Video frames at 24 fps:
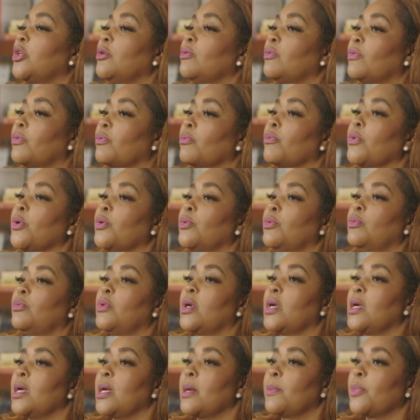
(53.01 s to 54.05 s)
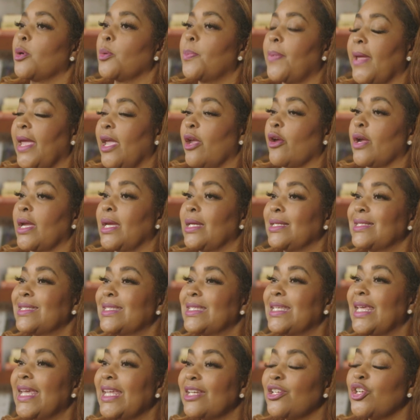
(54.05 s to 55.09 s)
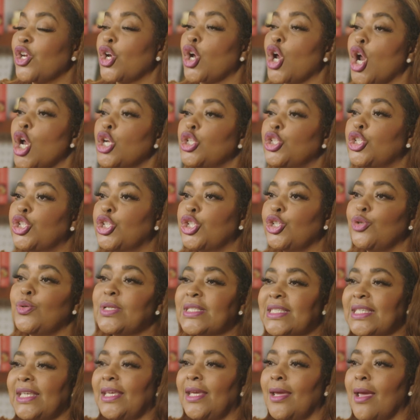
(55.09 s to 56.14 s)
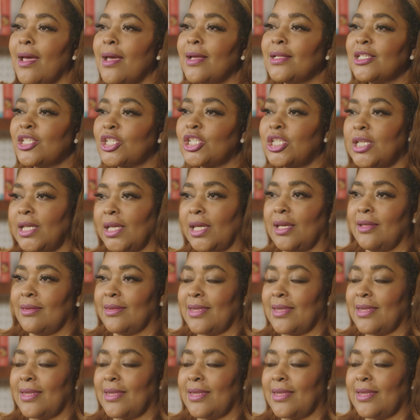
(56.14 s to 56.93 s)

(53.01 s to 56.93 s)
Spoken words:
you through preparing tender, juicy chicken